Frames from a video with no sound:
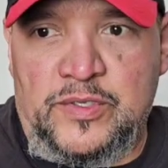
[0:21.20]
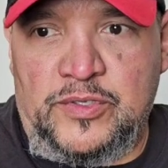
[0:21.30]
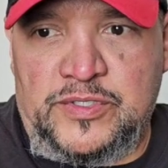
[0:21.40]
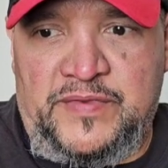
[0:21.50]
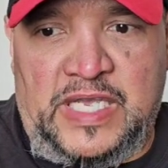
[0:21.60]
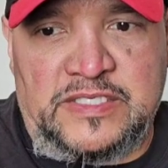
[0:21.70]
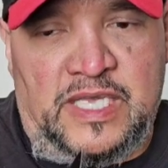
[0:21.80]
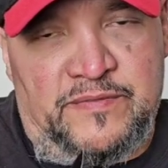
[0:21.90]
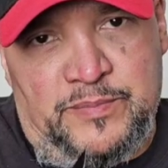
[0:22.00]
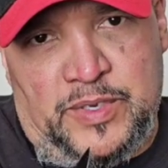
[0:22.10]
those of you guys
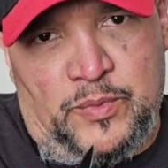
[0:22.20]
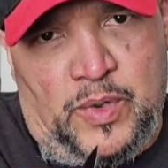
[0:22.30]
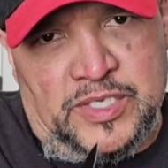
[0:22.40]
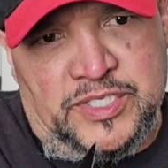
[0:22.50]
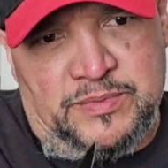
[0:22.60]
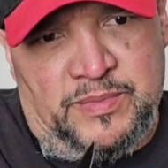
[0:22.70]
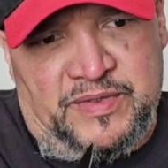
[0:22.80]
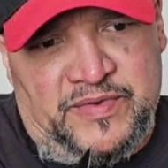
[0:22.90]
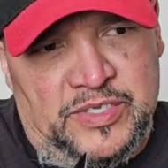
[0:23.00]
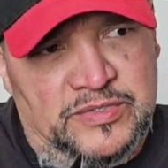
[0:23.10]
that have been watching
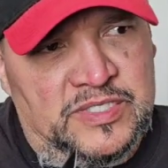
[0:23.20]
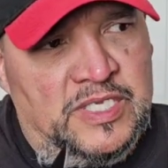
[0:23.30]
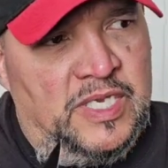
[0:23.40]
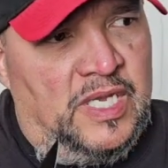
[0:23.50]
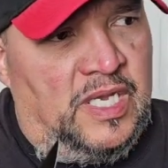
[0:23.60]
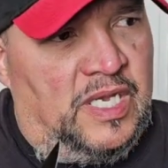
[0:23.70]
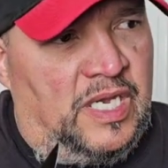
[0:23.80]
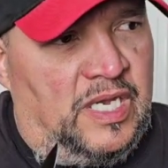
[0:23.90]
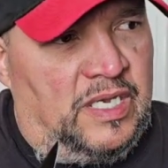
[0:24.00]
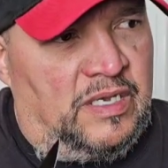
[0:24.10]
my videos,
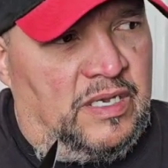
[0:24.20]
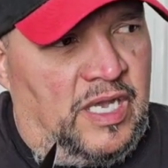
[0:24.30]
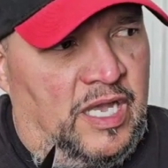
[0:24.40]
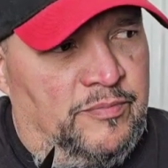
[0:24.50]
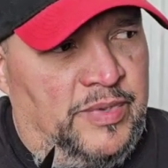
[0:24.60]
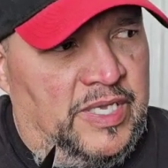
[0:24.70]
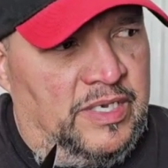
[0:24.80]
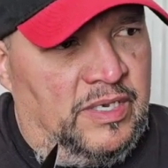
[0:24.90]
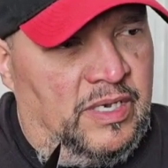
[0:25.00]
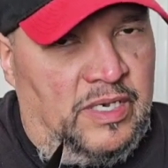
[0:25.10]
I've
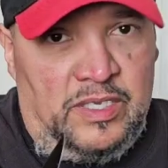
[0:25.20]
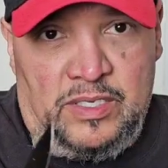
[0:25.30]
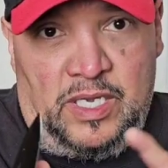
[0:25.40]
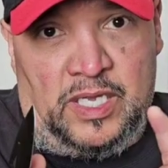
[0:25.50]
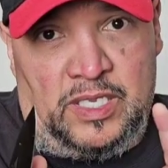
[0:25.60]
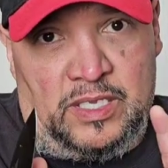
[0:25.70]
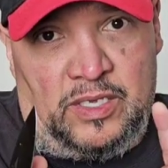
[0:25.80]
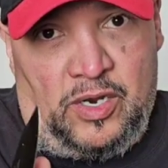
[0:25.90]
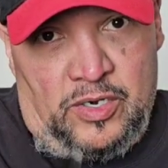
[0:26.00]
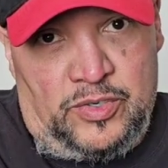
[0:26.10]
been on a
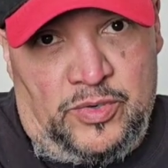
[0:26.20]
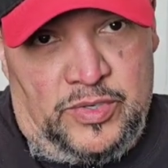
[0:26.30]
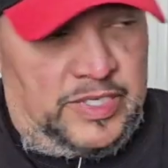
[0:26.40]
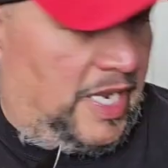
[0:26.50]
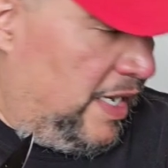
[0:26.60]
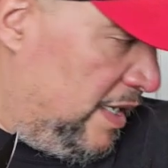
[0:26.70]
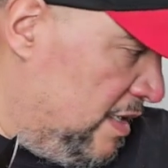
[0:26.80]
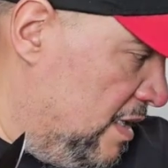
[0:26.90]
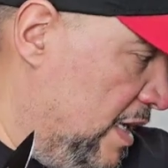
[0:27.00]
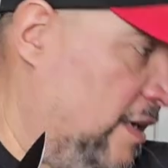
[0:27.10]
hardcore diet,
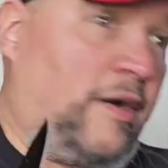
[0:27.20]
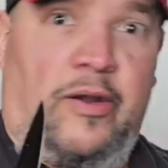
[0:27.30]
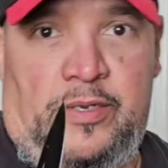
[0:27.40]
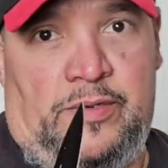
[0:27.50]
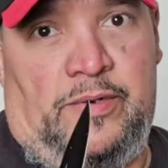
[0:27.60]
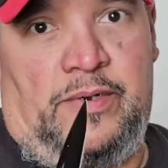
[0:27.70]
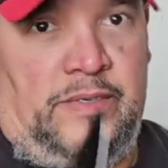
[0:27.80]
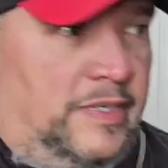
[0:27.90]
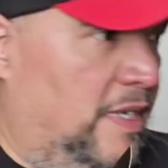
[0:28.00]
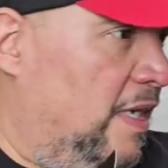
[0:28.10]
like
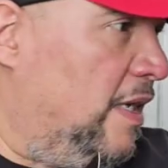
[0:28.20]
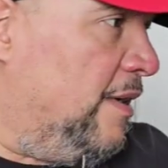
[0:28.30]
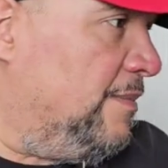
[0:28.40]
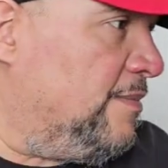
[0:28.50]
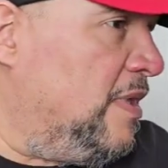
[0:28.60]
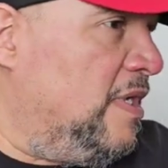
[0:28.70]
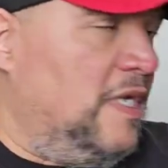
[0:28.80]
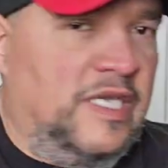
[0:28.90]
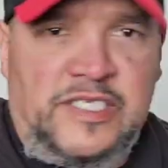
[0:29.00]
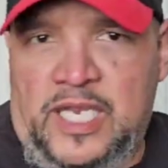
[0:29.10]
hardcore.
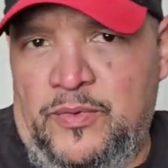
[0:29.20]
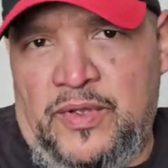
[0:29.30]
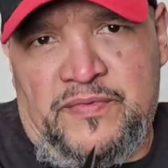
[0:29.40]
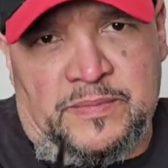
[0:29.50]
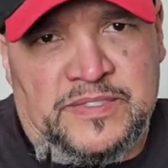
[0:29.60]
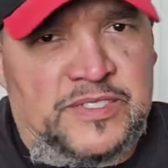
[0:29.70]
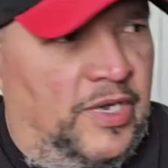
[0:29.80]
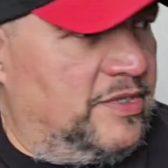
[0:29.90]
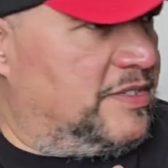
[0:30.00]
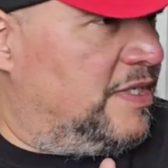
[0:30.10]
Staying away from
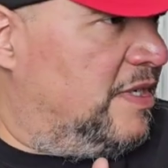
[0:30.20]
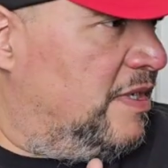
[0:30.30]
salt,